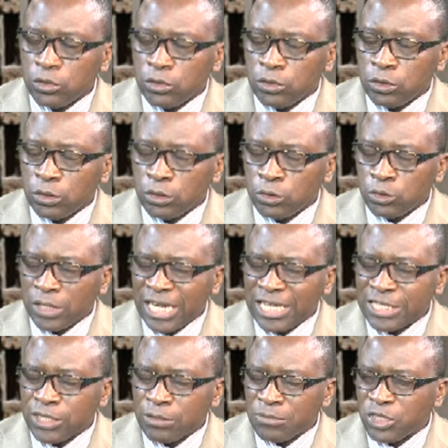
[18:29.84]

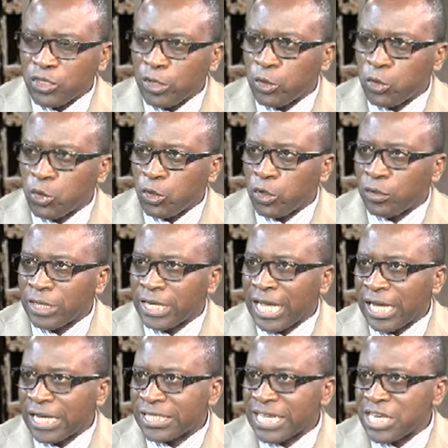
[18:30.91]
Journalism Trade Union, the
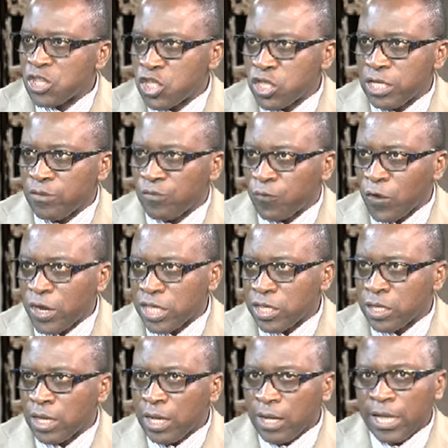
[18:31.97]
SNG in
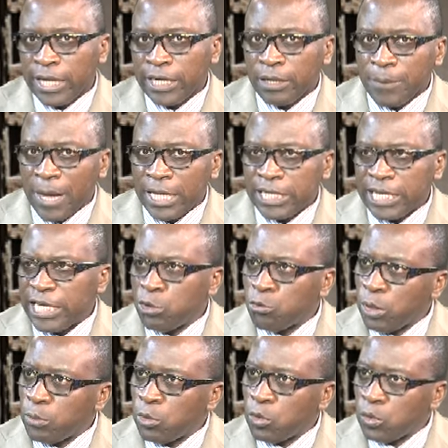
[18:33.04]
French, yes. headed by Denis
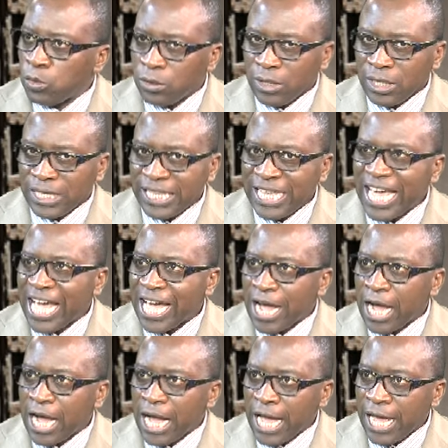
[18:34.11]
Kwebo, yes. they
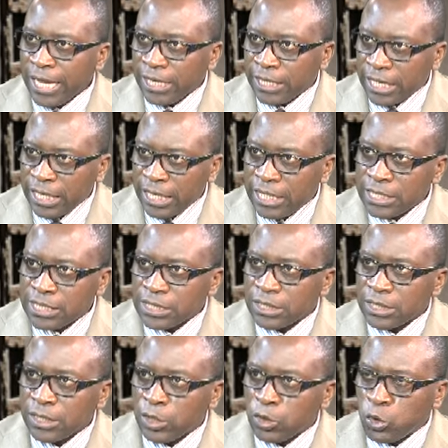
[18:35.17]
are
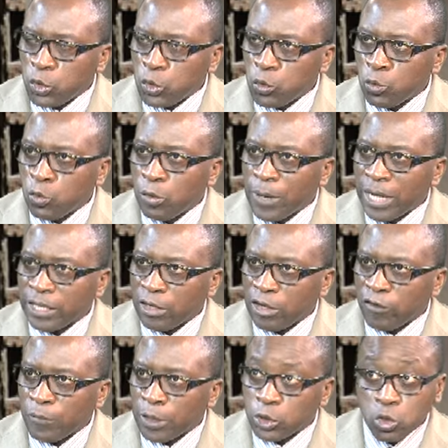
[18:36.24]
against the new rule by the
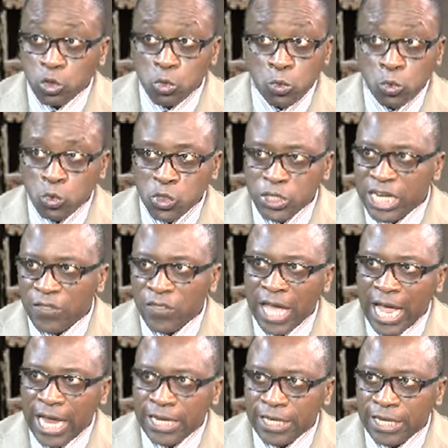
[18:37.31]
government. So you, you share the
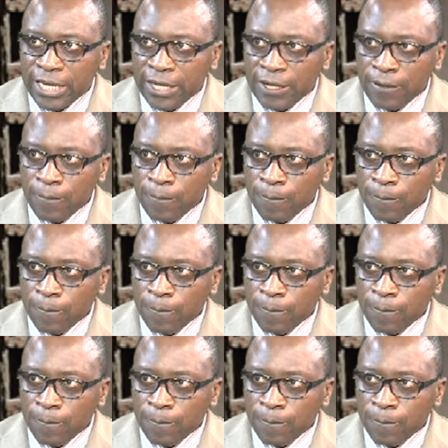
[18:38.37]
idea. I share it.